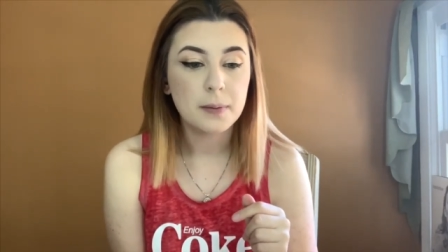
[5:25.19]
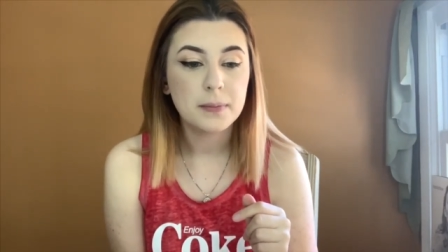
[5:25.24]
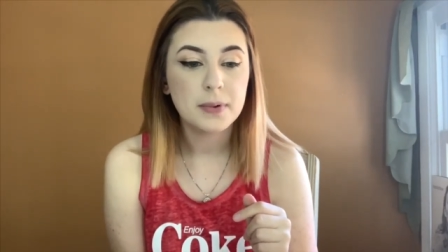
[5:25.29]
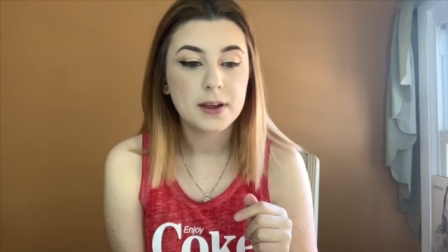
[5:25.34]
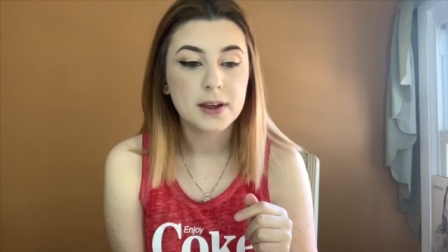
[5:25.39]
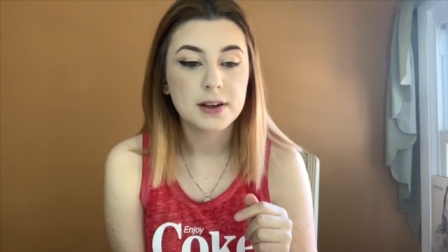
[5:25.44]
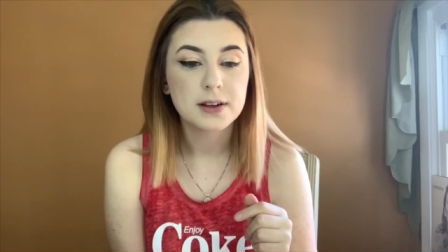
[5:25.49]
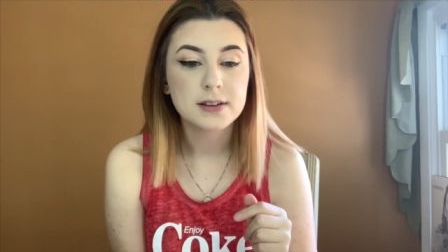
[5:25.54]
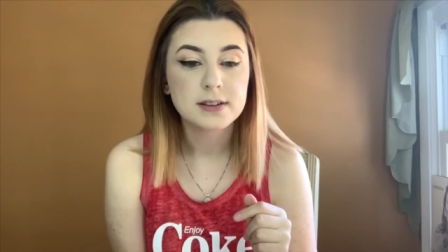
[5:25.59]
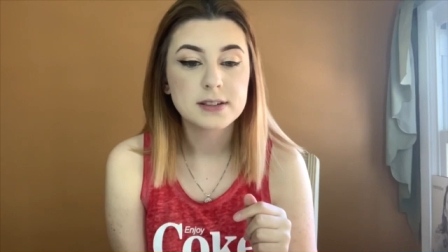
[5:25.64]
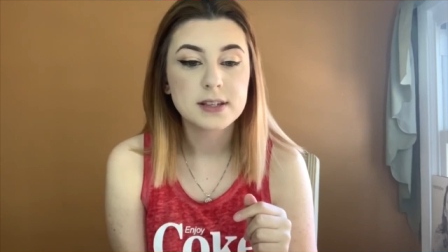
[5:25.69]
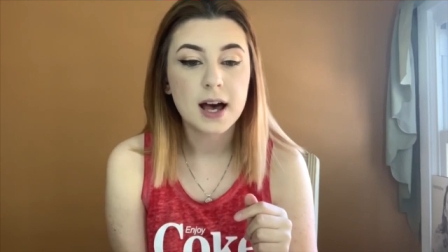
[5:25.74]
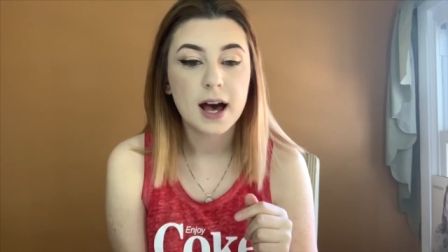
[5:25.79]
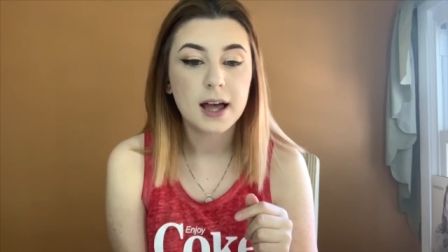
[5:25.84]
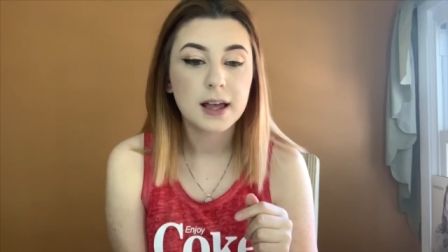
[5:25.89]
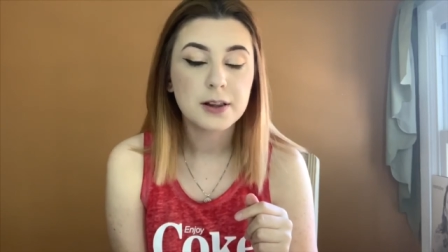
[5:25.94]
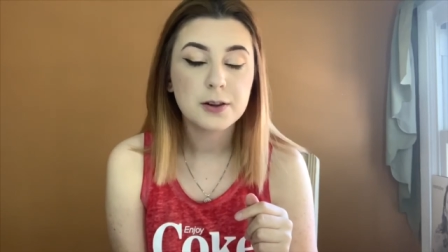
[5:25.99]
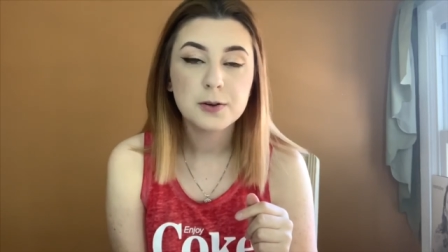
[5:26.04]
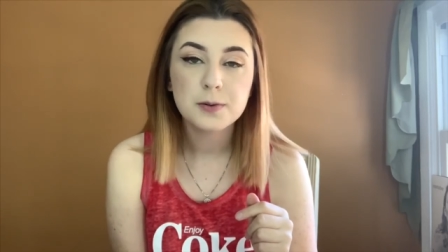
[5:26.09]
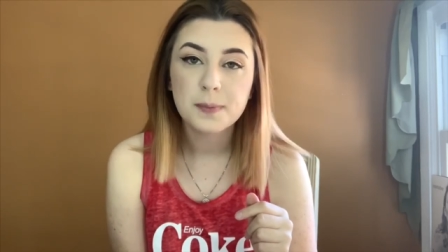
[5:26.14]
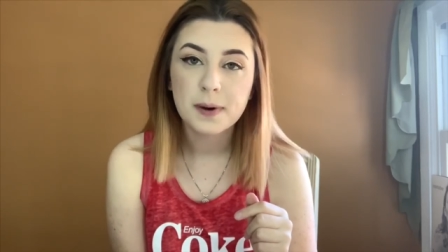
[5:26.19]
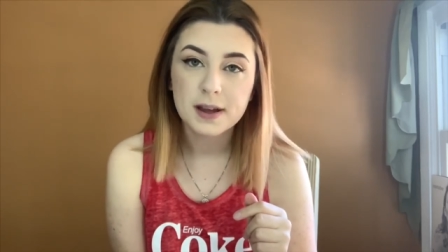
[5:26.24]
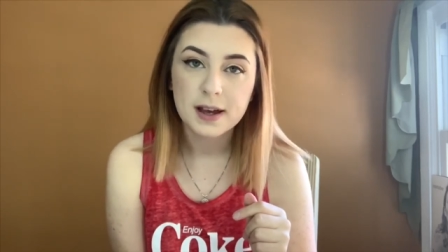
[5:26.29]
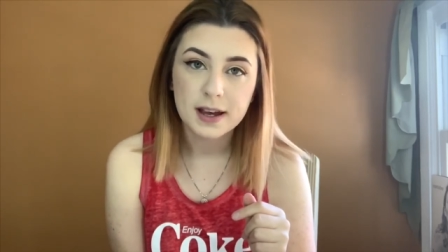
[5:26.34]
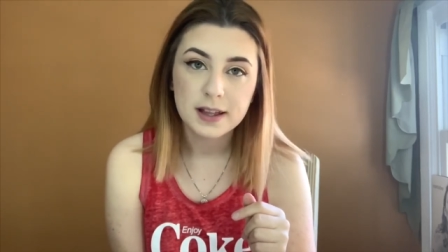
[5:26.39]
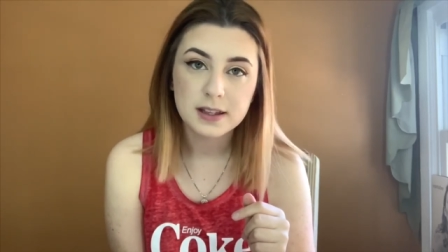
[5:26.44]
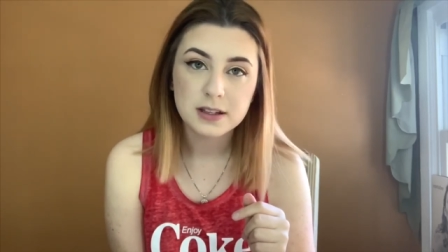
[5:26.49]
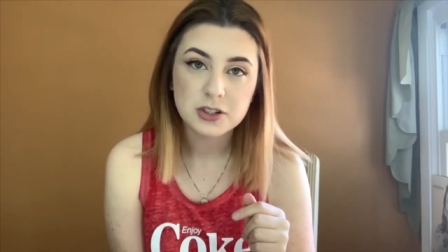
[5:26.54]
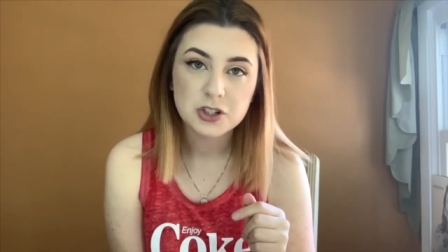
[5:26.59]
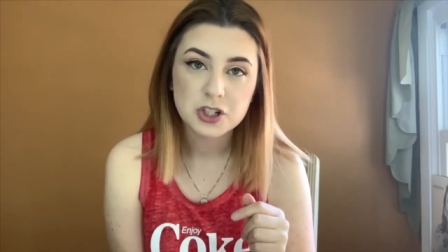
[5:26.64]
because I glued my
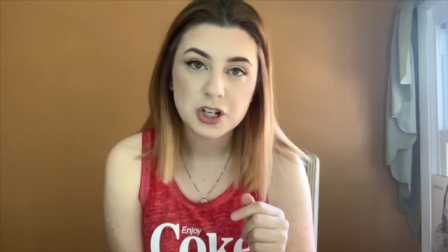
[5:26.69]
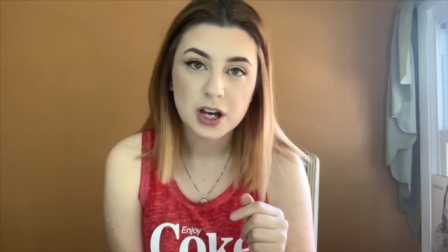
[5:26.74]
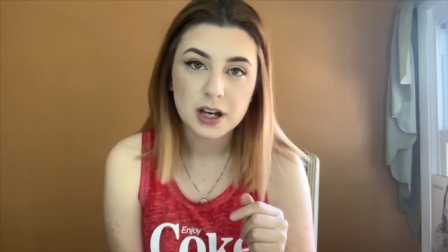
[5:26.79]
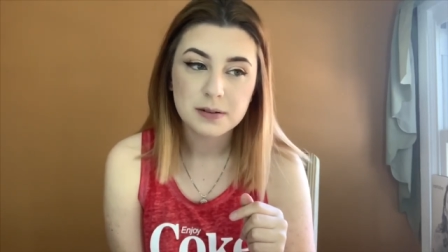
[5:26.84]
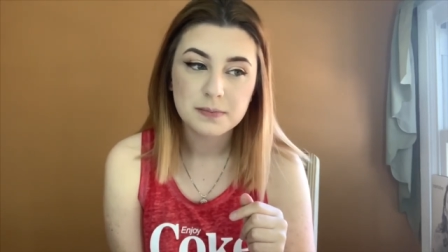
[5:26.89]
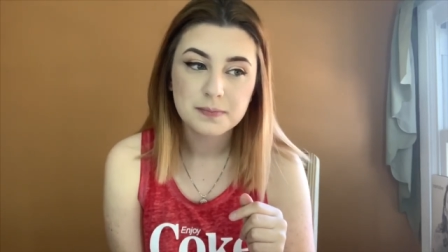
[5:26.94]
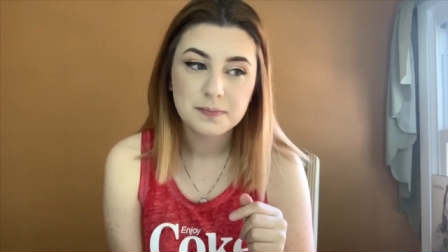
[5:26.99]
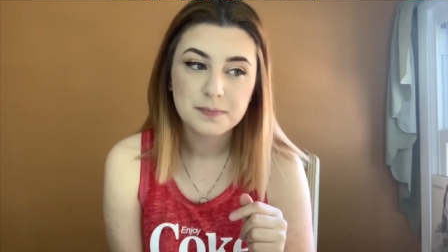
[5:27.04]
eyelids shut